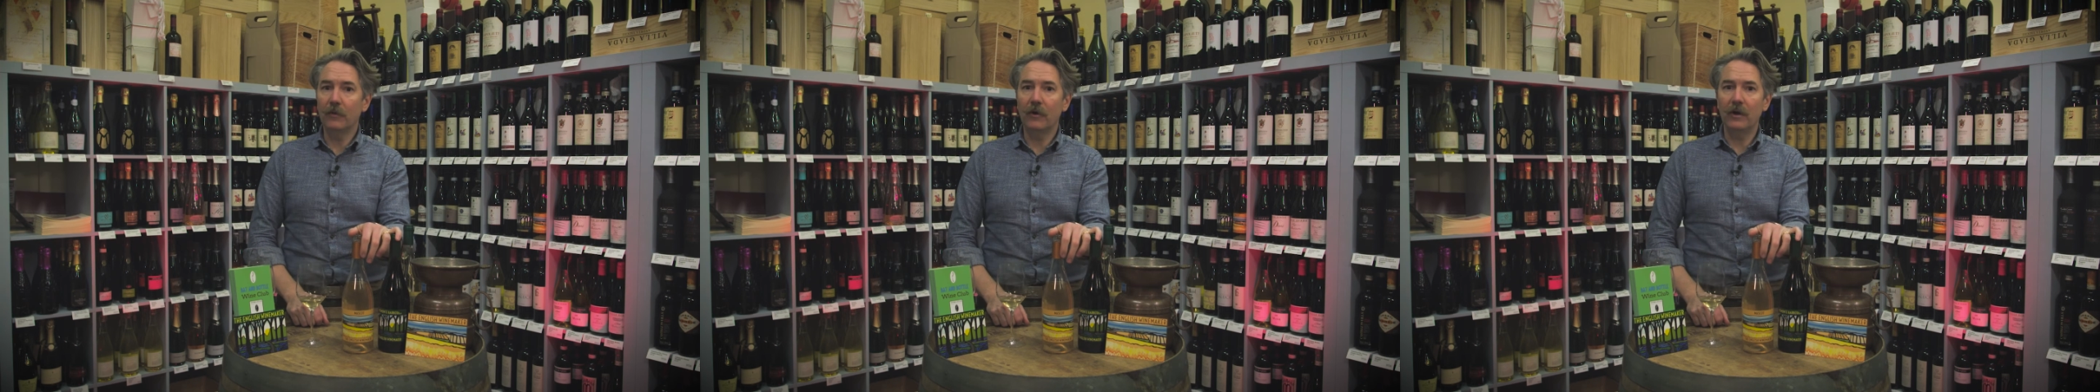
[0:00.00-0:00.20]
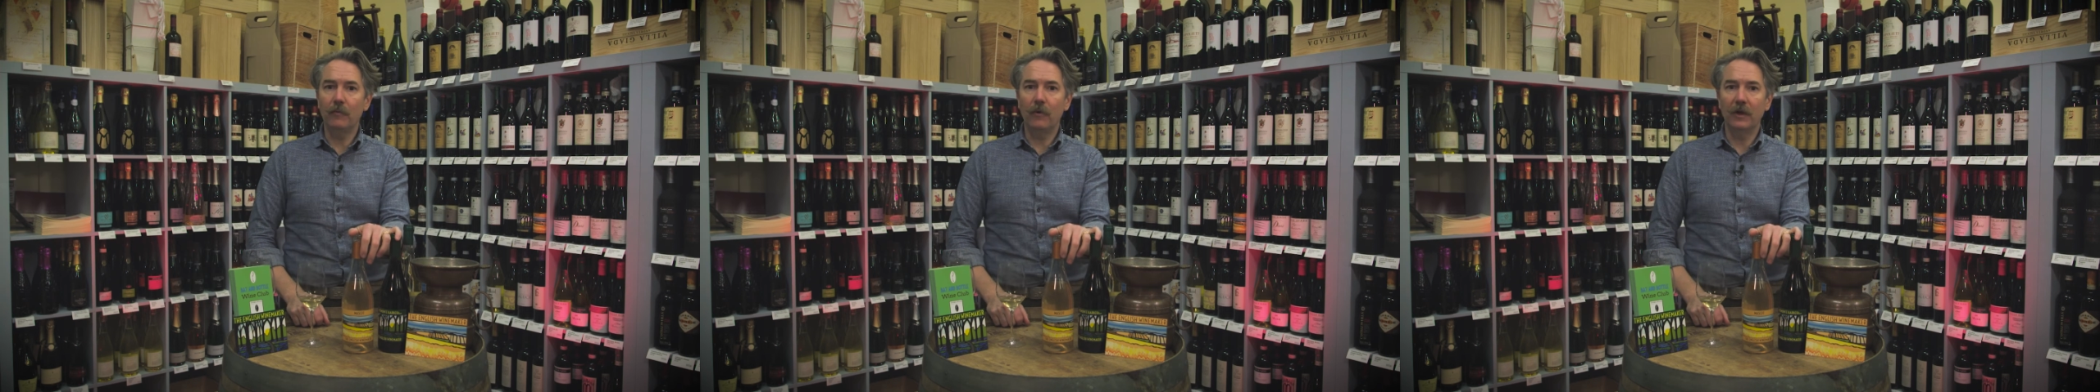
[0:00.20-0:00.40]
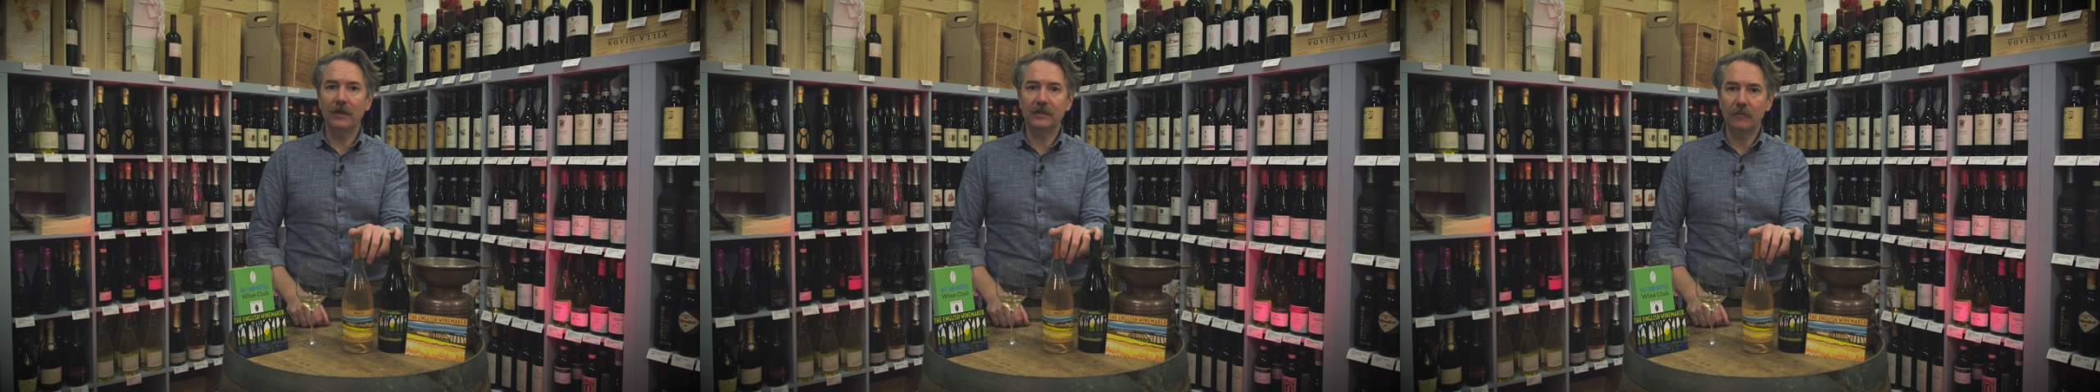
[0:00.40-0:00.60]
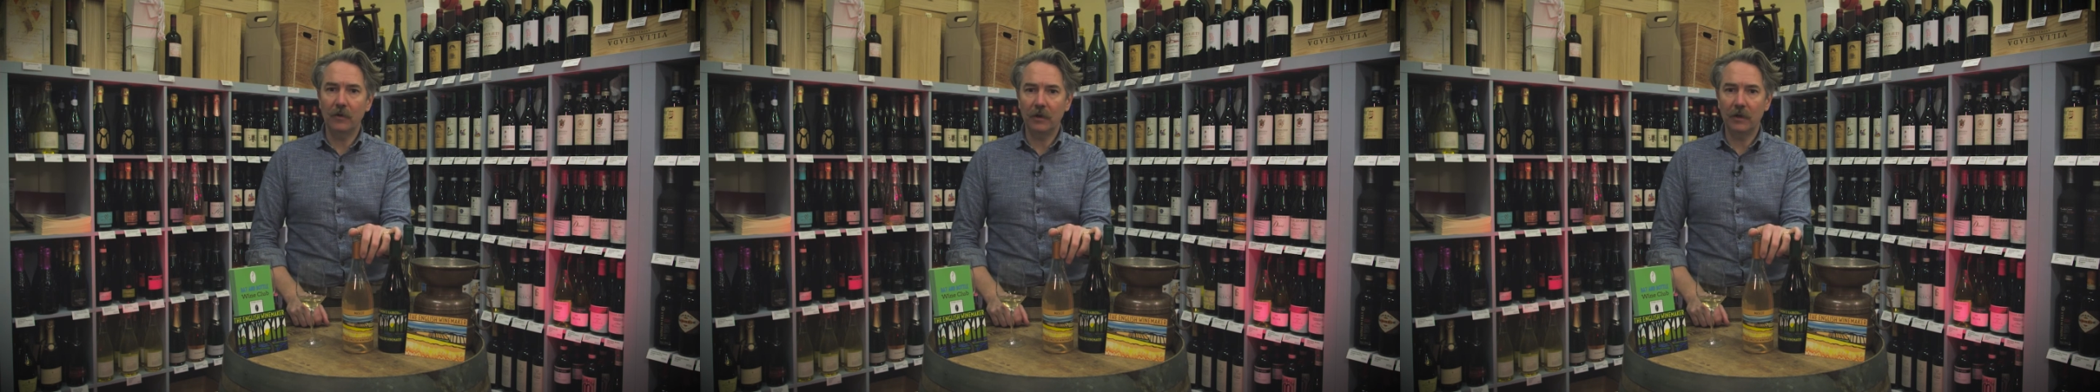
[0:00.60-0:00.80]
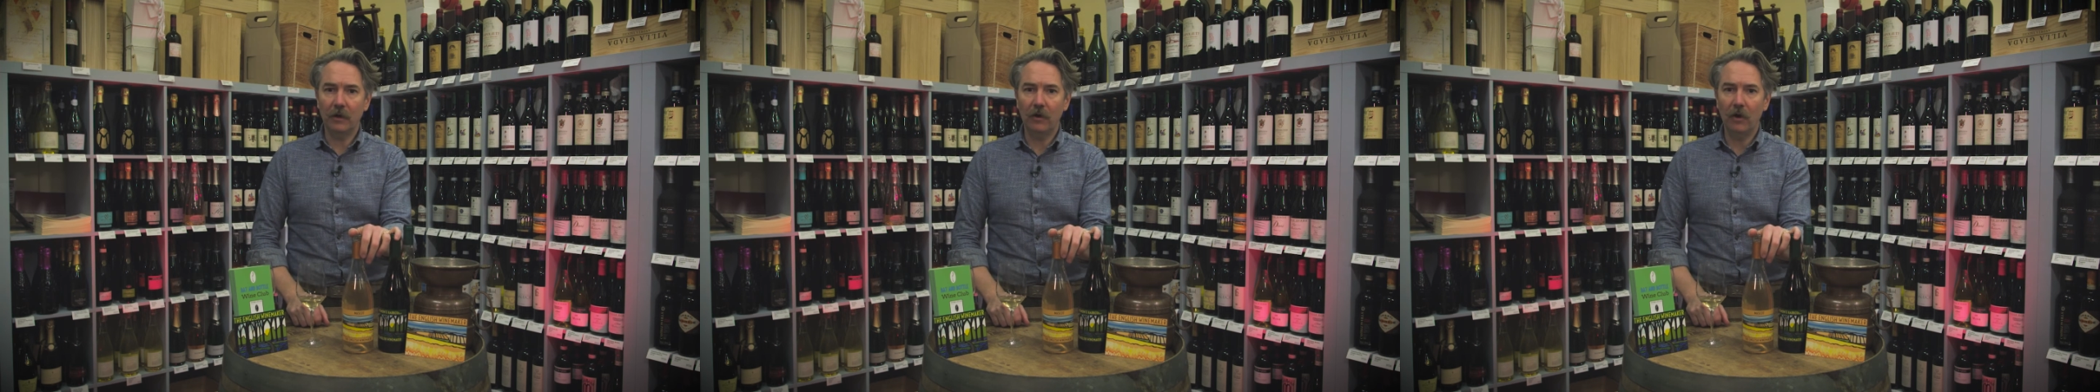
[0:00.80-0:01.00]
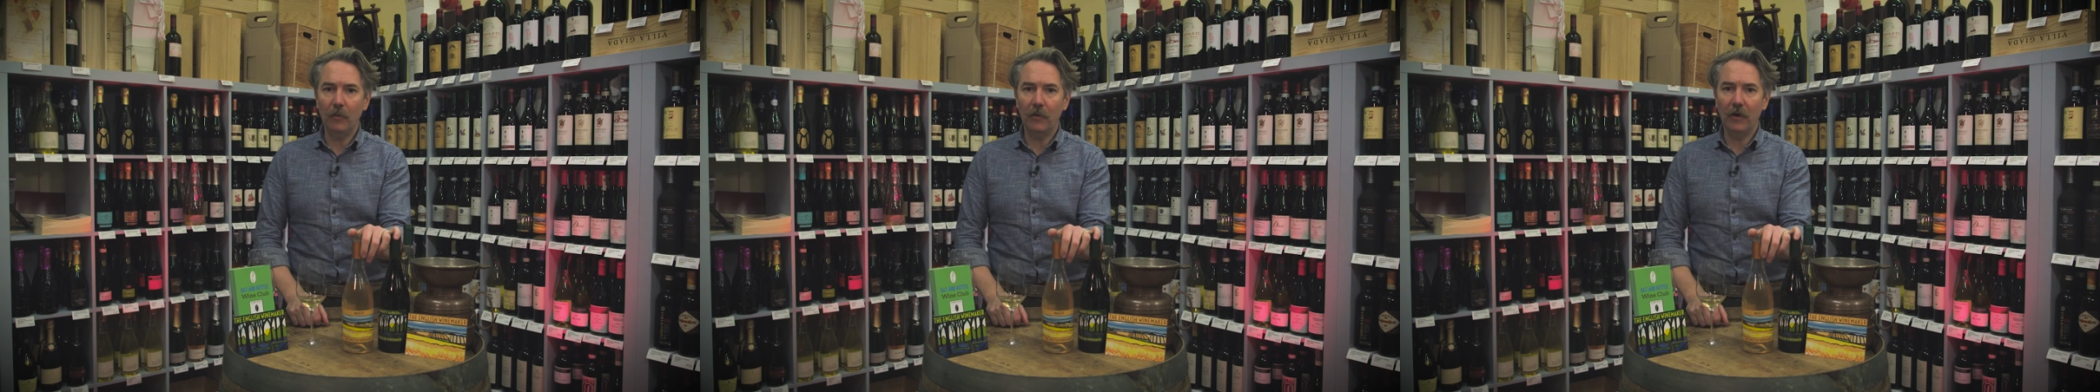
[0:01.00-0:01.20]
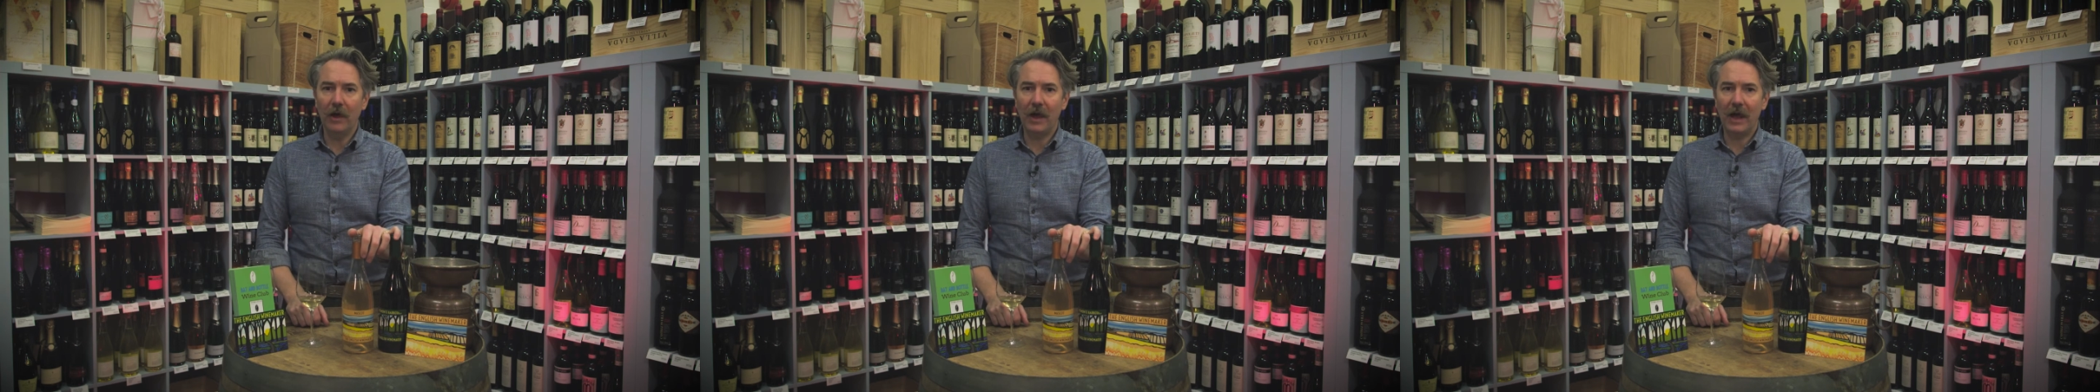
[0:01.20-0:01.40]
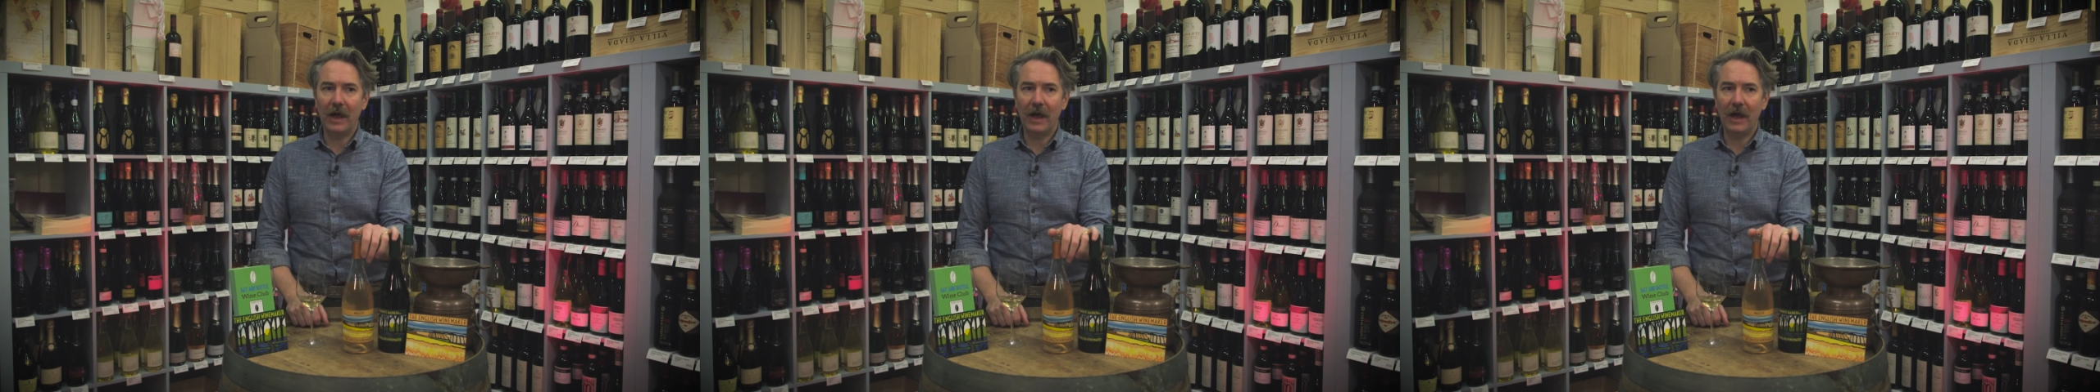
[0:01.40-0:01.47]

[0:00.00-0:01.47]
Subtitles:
Murray Wines at Market Harborough